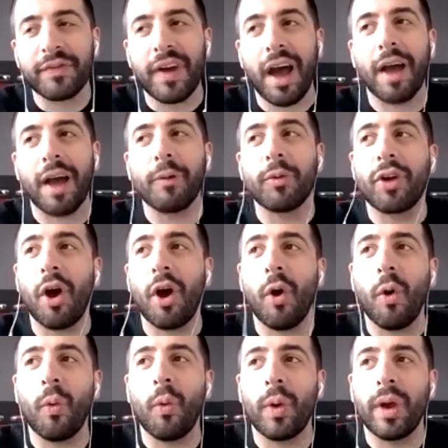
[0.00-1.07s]
I'll
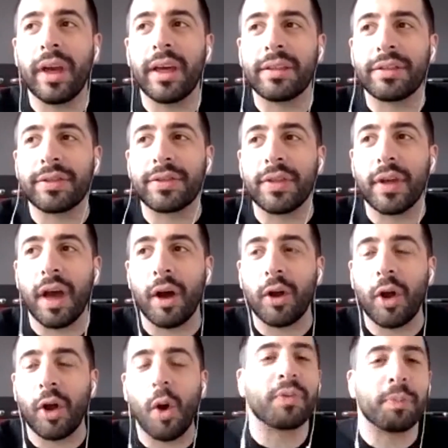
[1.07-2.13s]
go with
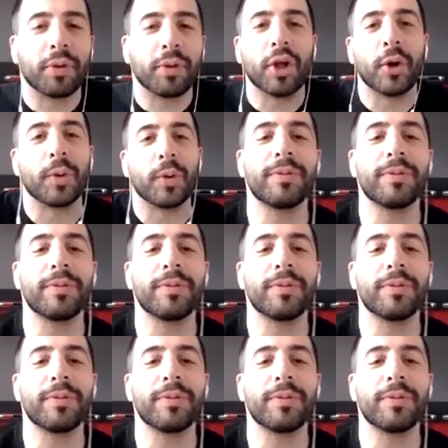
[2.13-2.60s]
blue.